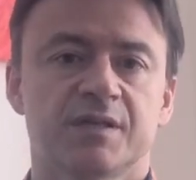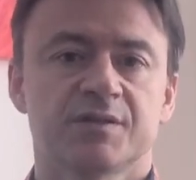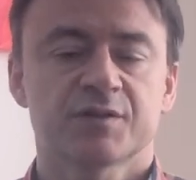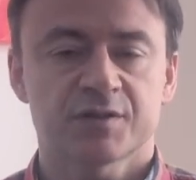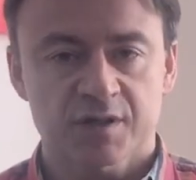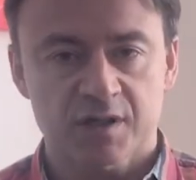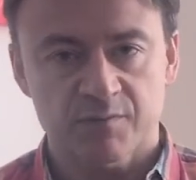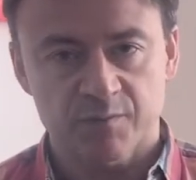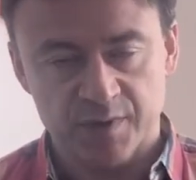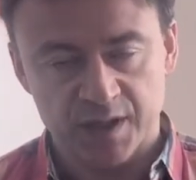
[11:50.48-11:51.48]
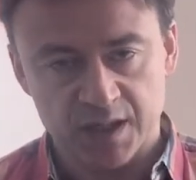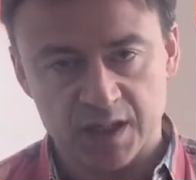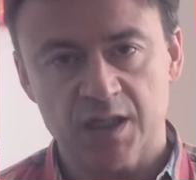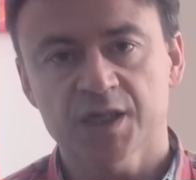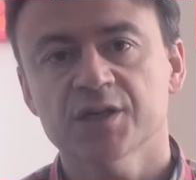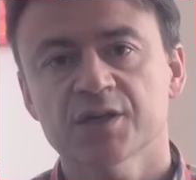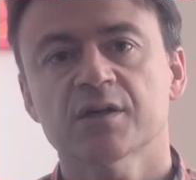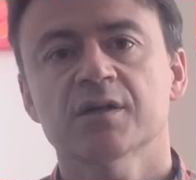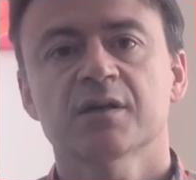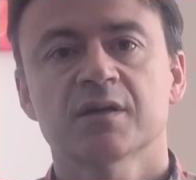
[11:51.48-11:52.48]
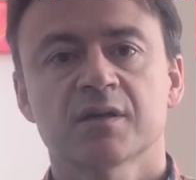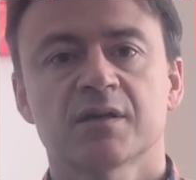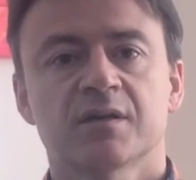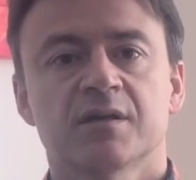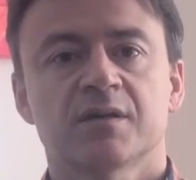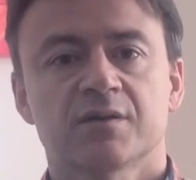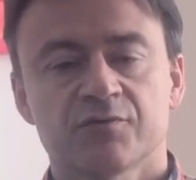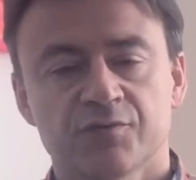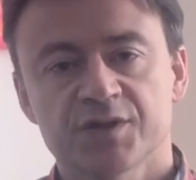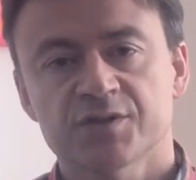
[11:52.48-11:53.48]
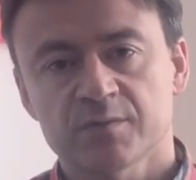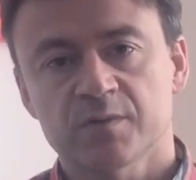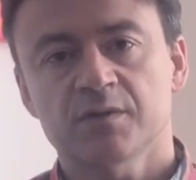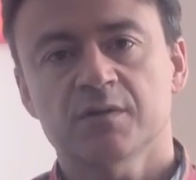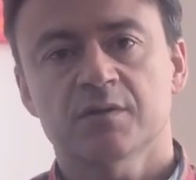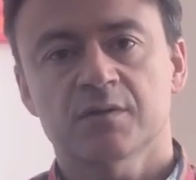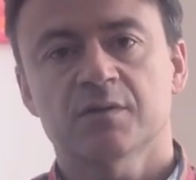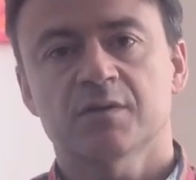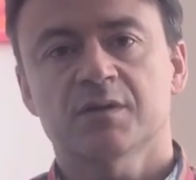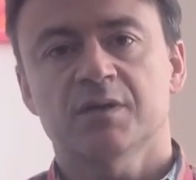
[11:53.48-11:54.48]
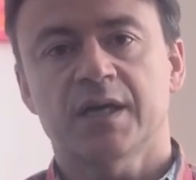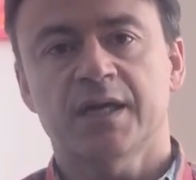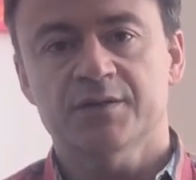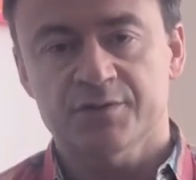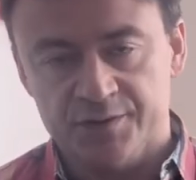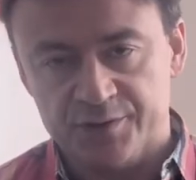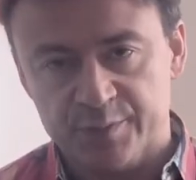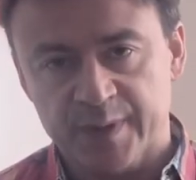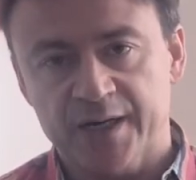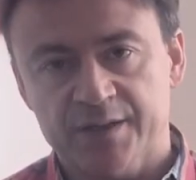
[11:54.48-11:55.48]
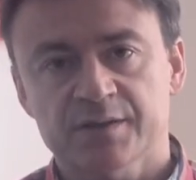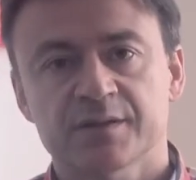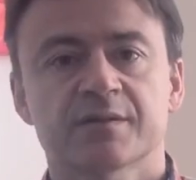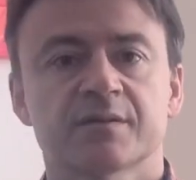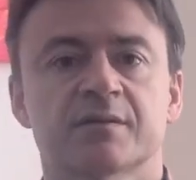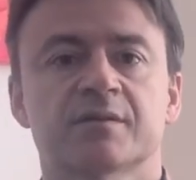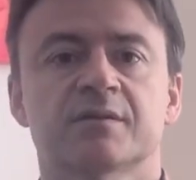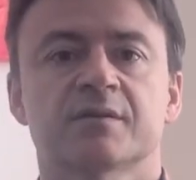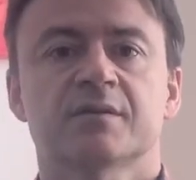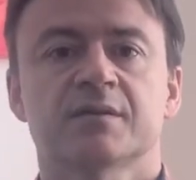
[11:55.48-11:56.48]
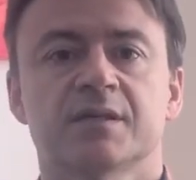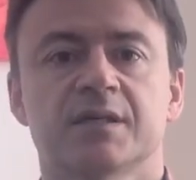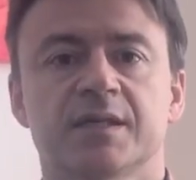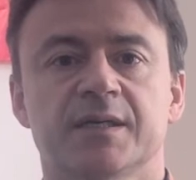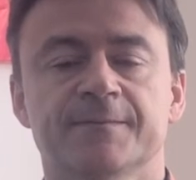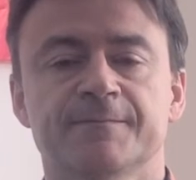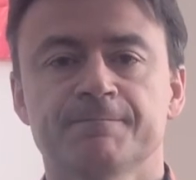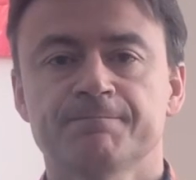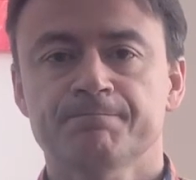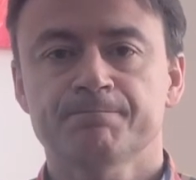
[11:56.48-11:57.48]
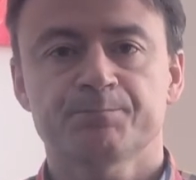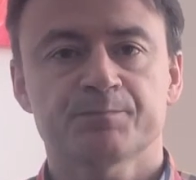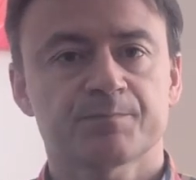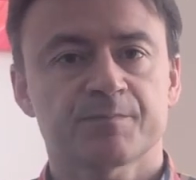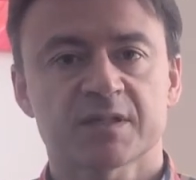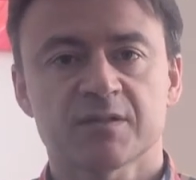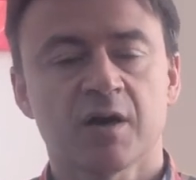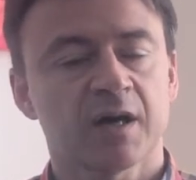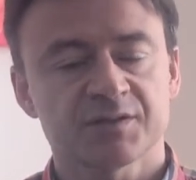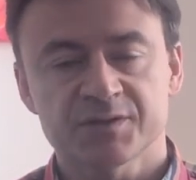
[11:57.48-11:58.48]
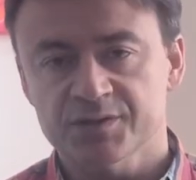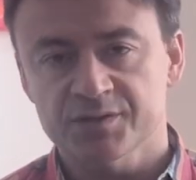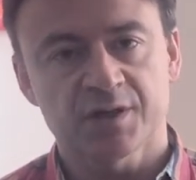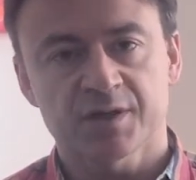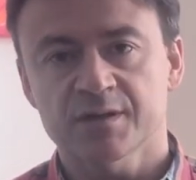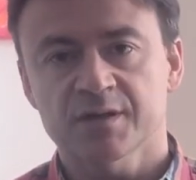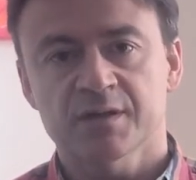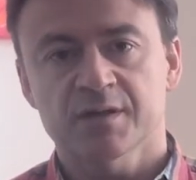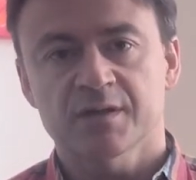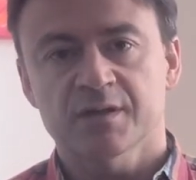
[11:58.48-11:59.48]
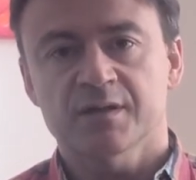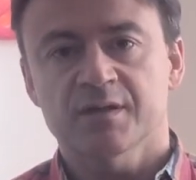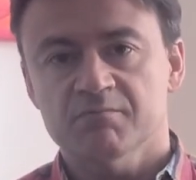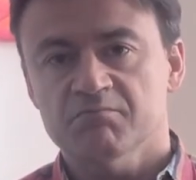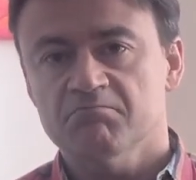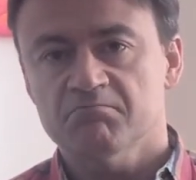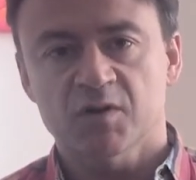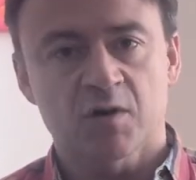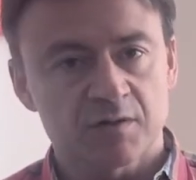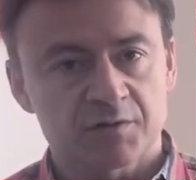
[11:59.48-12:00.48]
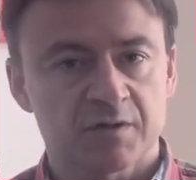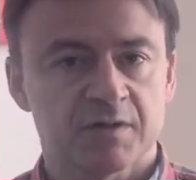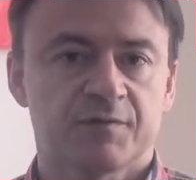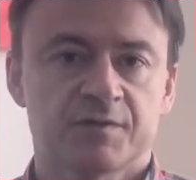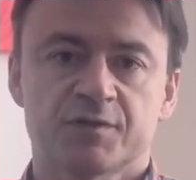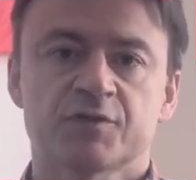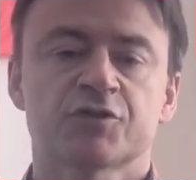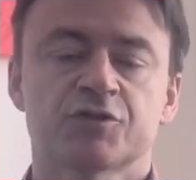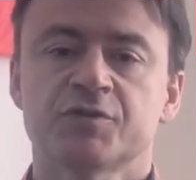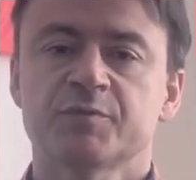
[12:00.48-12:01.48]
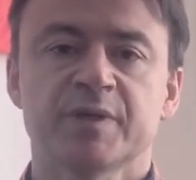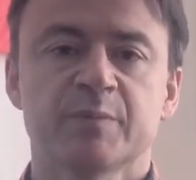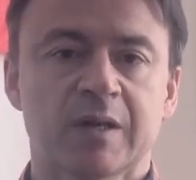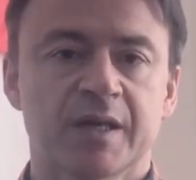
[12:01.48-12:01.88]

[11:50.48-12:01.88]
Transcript: that is being clear, reasonable, and transparent, and as long as this is done, cultural differences shouldn't